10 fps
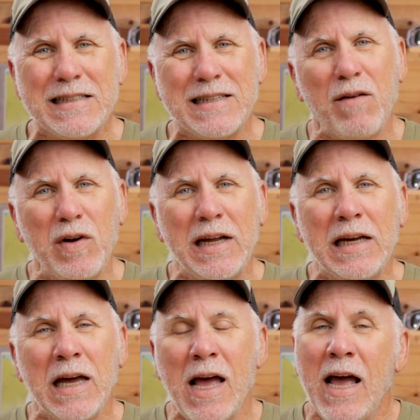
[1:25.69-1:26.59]

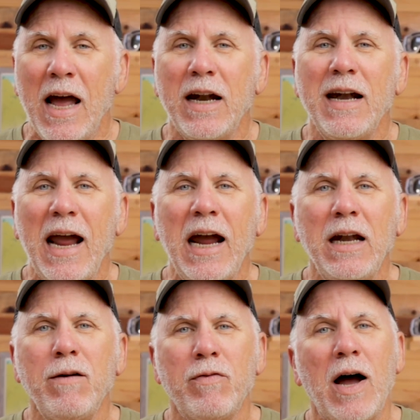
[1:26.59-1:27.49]
70, and an
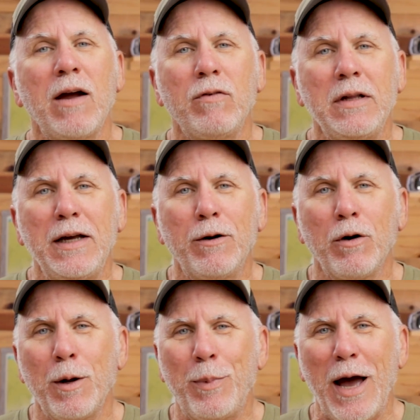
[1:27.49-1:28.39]
85 liter
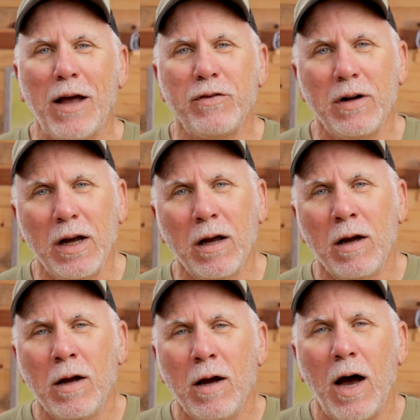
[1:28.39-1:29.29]
capacity.
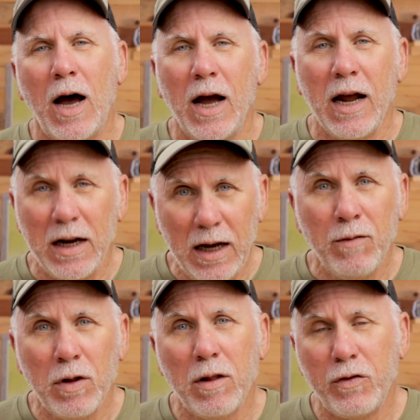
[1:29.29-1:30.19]
And
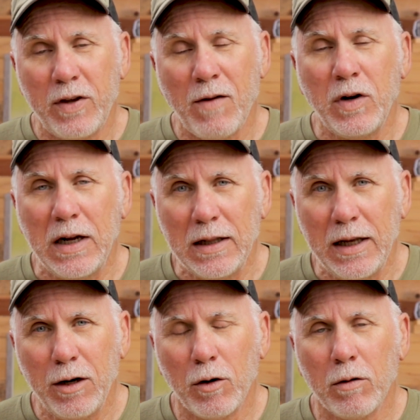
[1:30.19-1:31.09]
even the 70
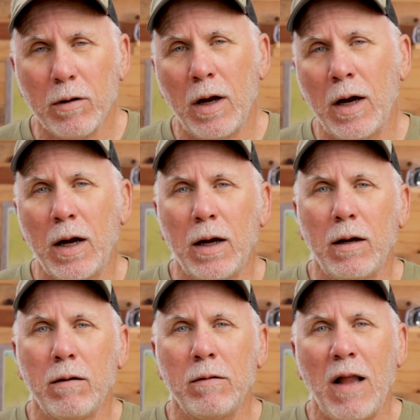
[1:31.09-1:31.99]
liter
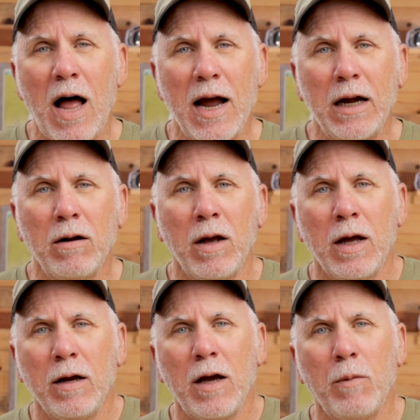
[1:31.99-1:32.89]
line
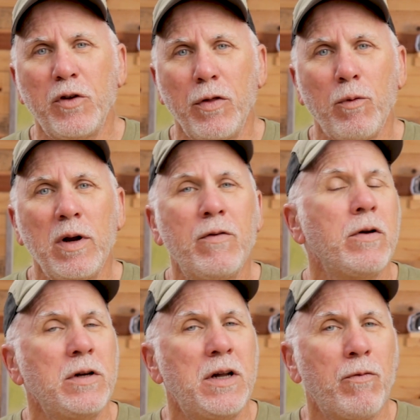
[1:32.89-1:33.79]
comes in 3
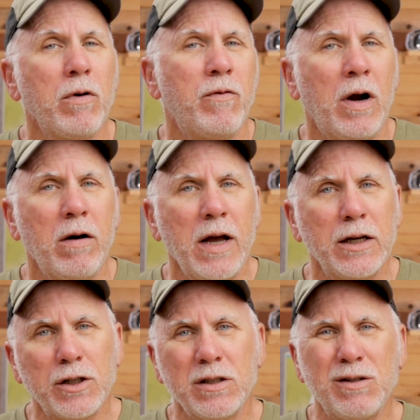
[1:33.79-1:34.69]
different
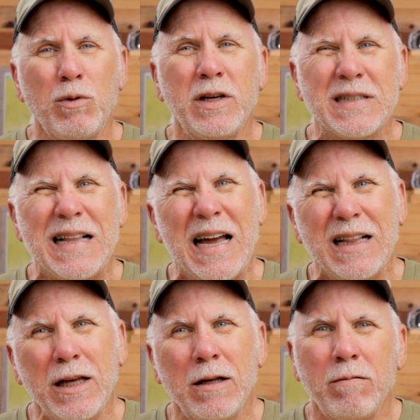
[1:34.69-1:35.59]
variations, only
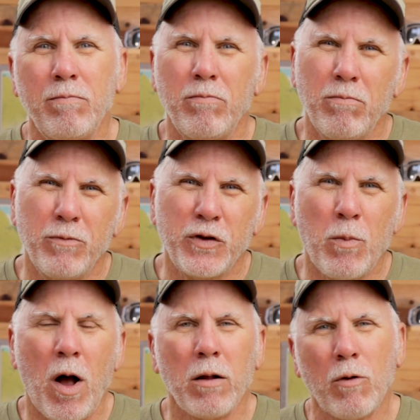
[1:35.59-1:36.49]
slightly
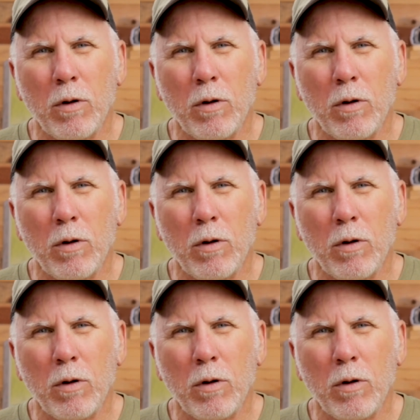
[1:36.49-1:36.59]
smaller